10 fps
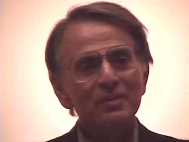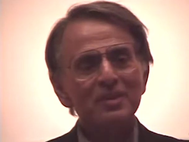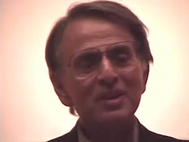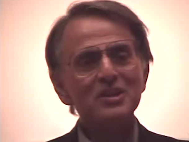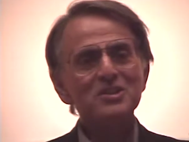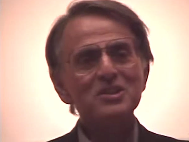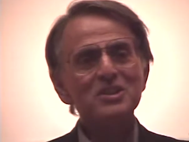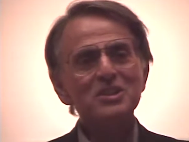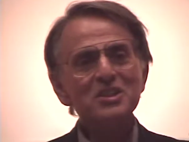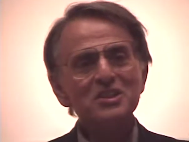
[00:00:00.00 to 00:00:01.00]
like
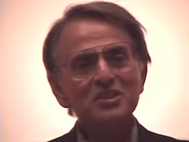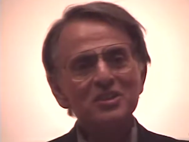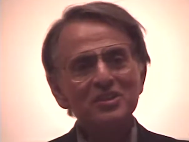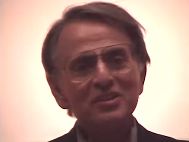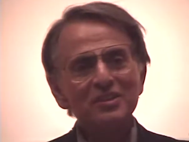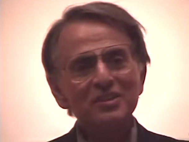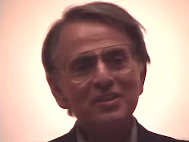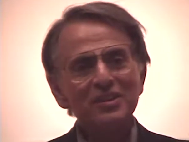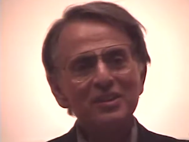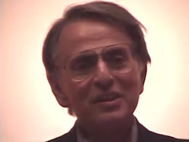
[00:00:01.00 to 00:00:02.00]
deceit,
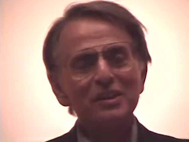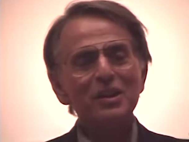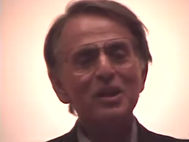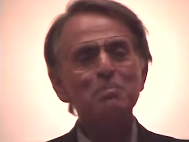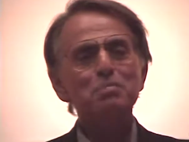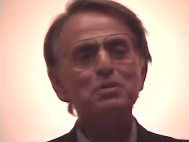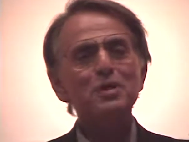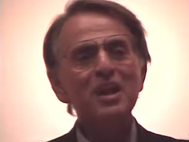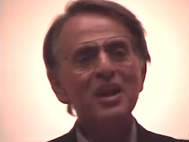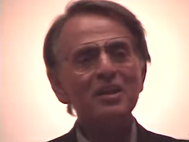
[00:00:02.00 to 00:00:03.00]
like
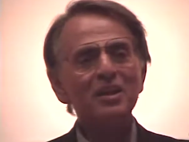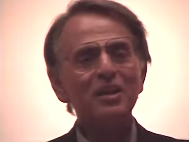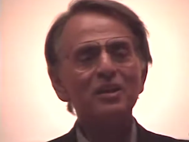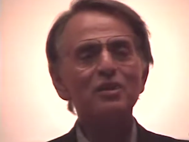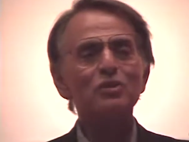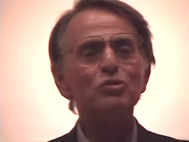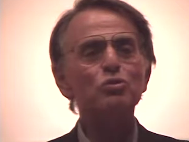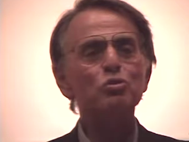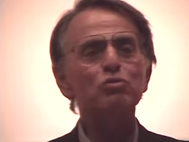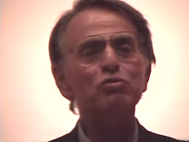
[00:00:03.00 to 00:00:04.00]
planning
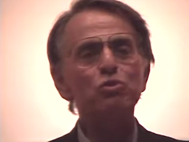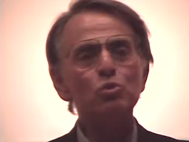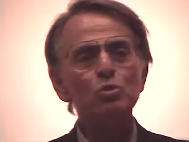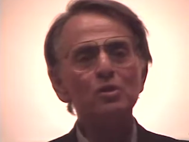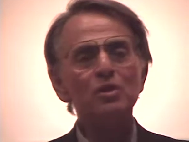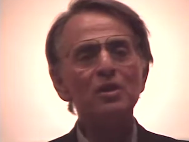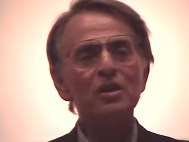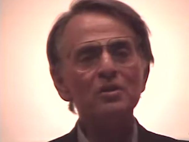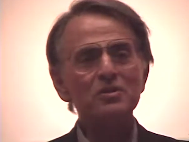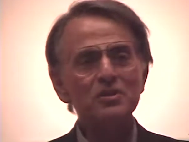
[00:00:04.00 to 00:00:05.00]
to fool
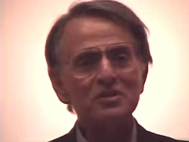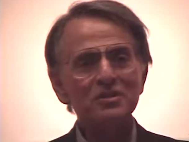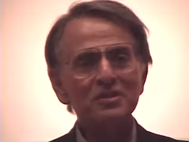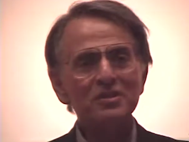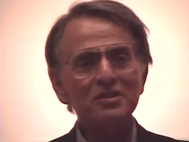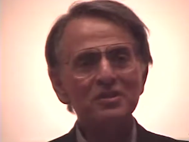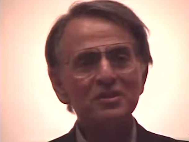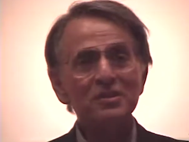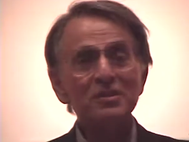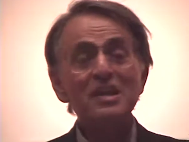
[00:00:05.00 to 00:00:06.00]
others,
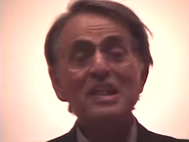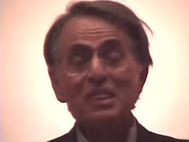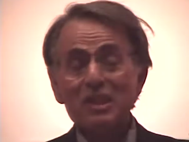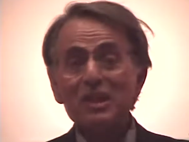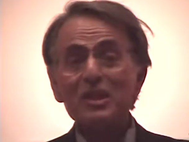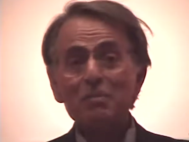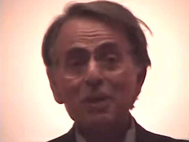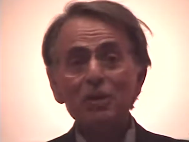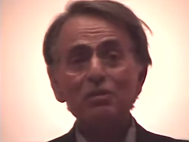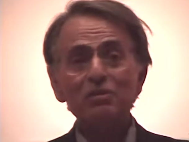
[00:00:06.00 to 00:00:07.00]
thinking
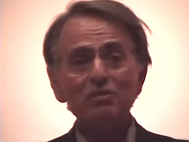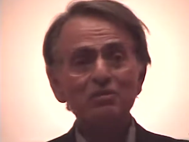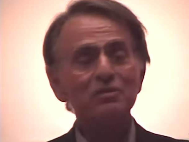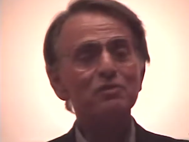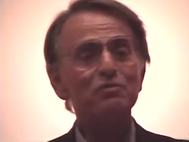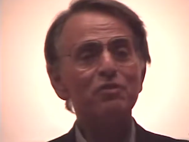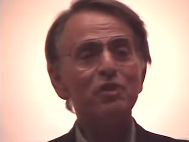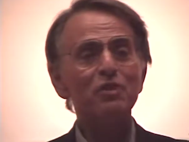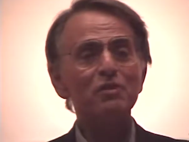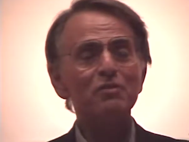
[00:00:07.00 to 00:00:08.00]
about it
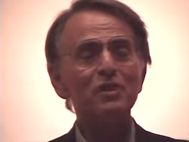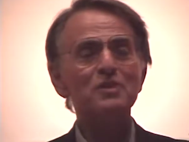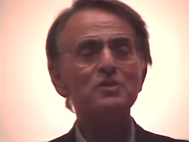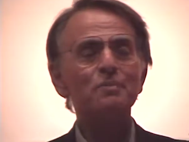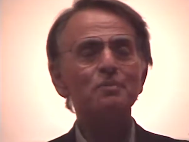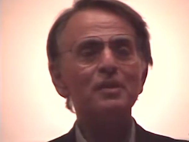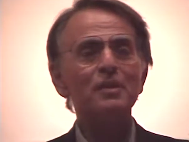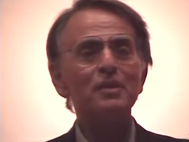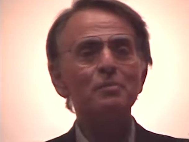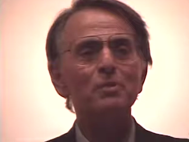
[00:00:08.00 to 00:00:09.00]
far in advance.
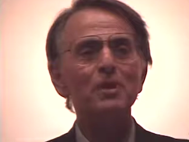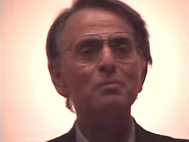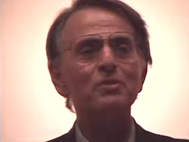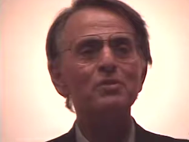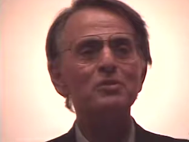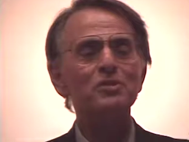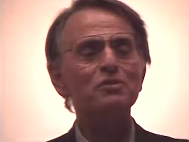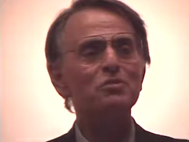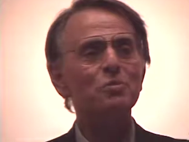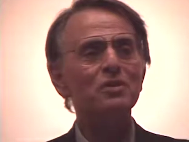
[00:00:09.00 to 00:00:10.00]
But let me just
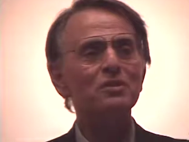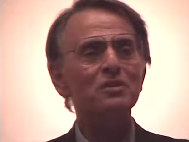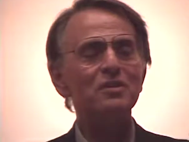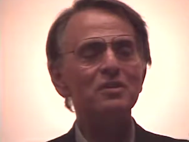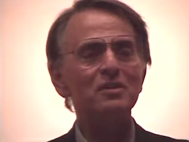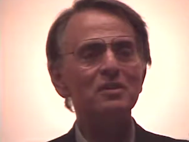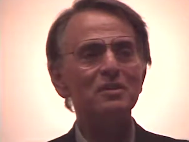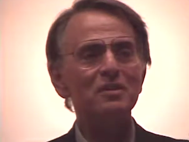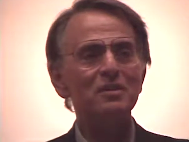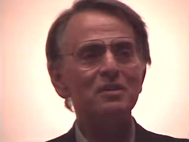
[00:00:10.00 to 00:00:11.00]
give one, uh,
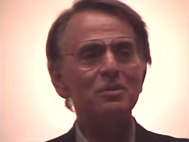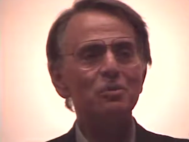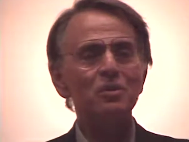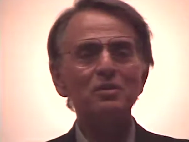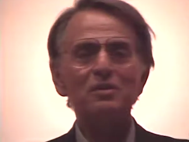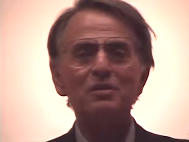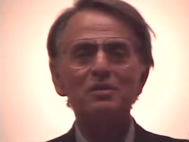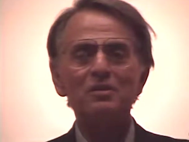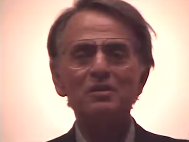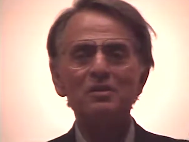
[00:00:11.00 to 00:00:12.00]
one
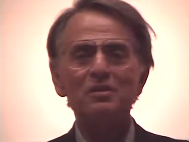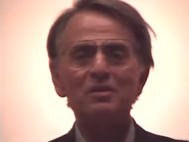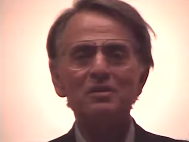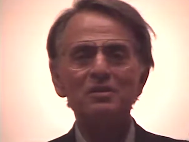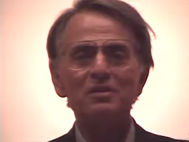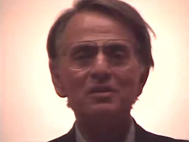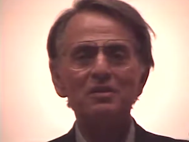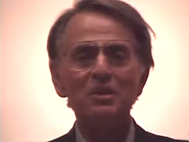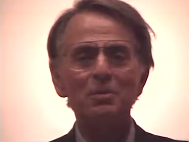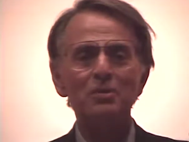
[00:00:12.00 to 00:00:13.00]
little
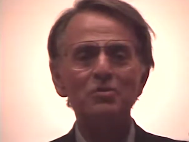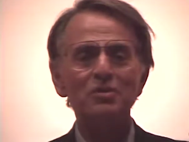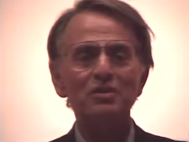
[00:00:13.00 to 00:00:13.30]
image,